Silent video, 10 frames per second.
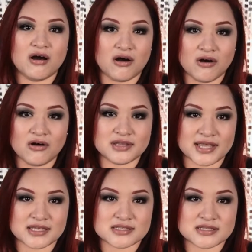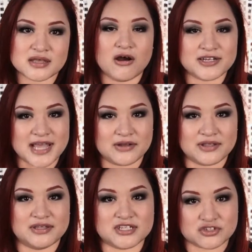All links are down
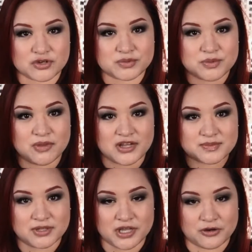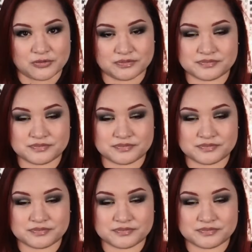in the description box below.